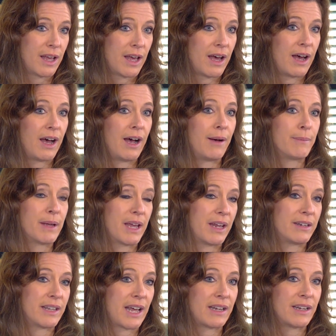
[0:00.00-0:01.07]

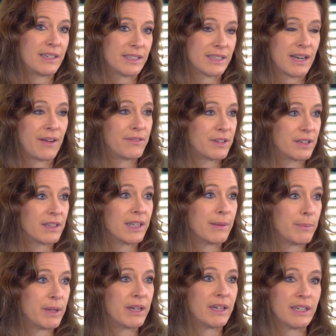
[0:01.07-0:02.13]
And that has definitely
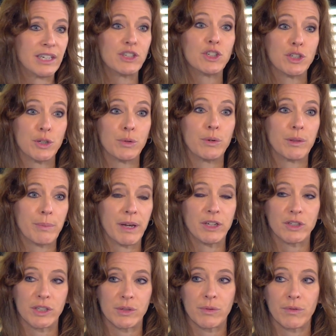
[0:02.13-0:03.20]
been an issue with
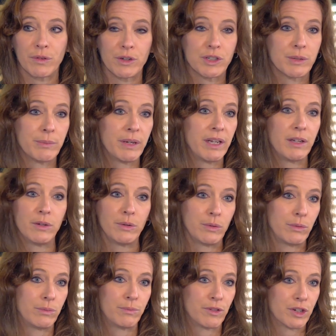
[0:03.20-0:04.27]
patients referred to me
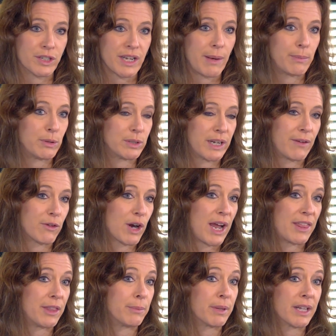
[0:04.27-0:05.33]
who, for example, never
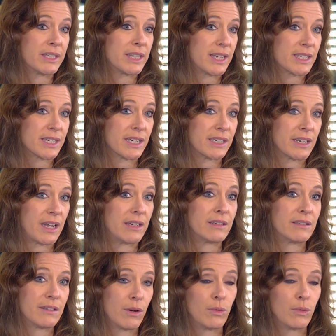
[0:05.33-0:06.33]
had the blood testing done,